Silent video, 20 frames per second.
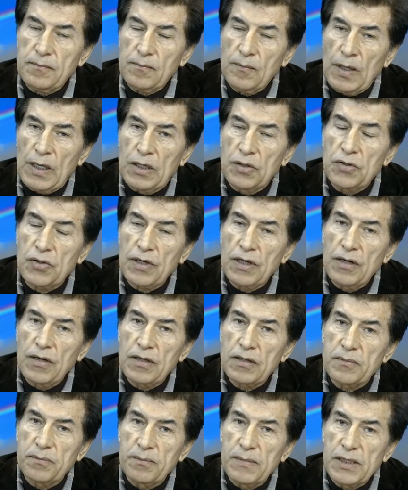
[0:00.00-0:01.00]
You
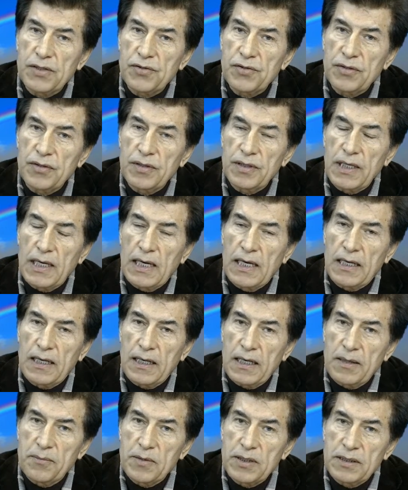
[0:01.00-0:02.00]
cannot measure the
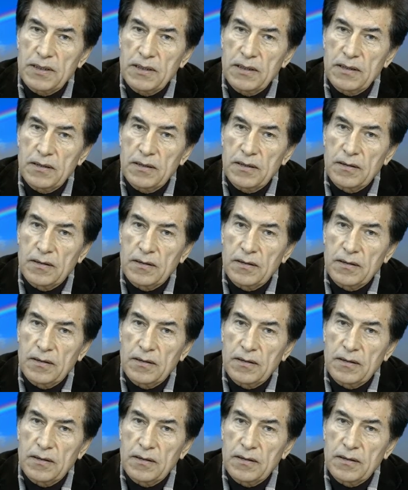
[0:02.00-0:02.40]
unlimited